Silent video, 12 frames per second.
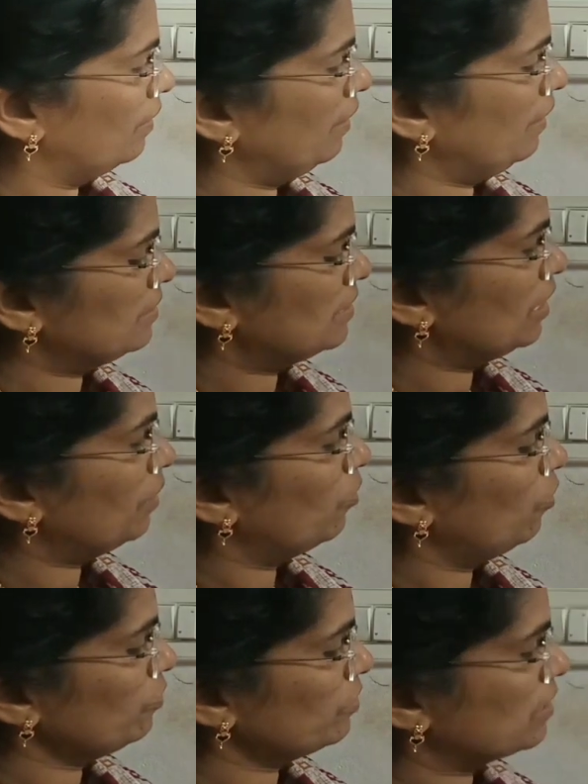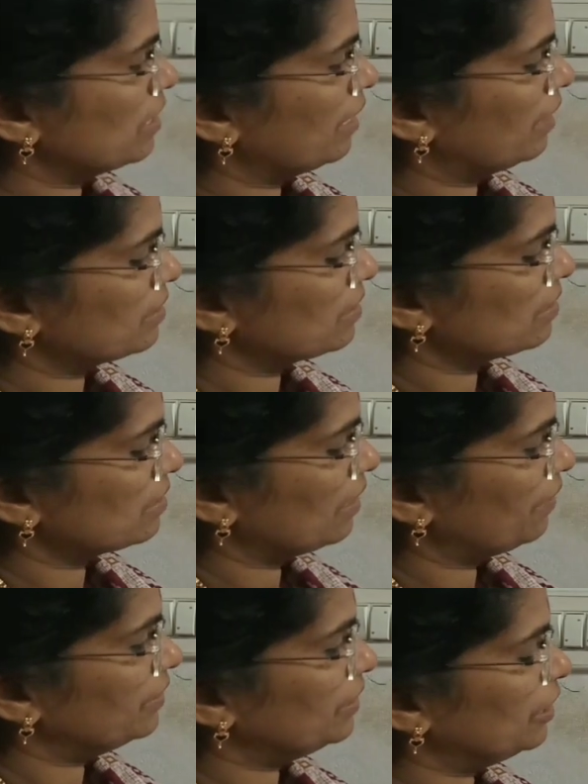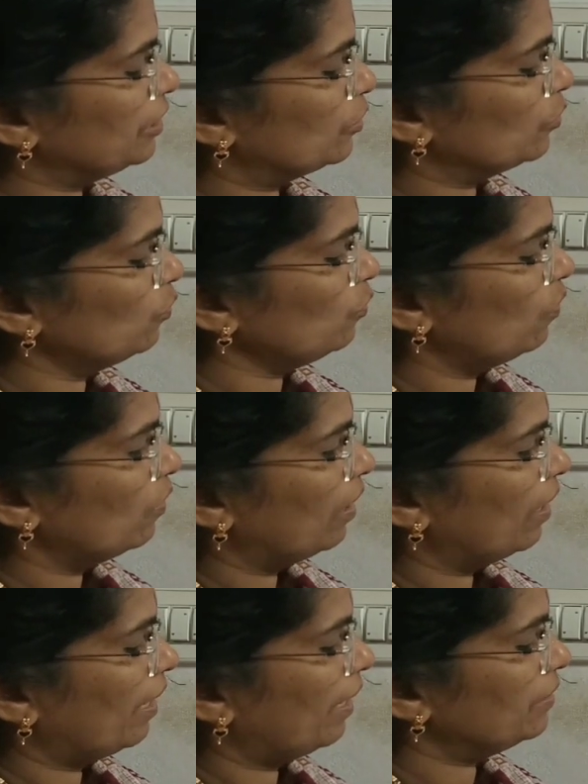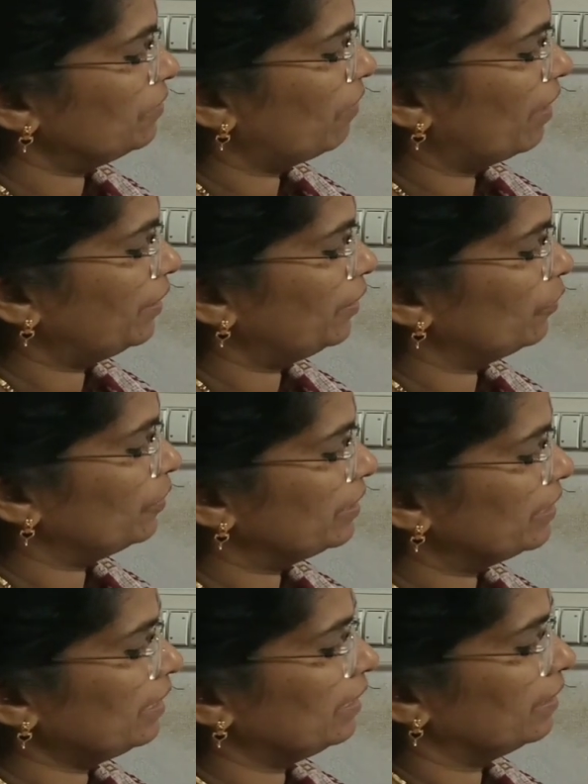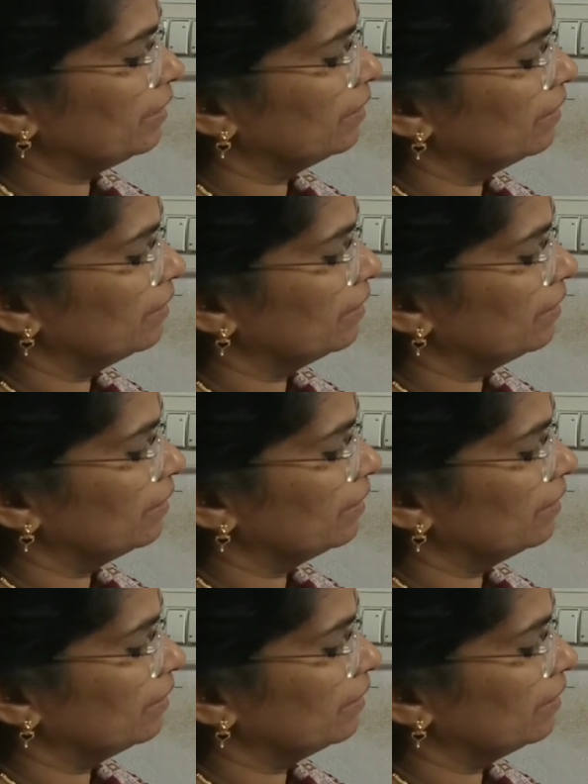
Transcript: LCM of 6, 72 and 120.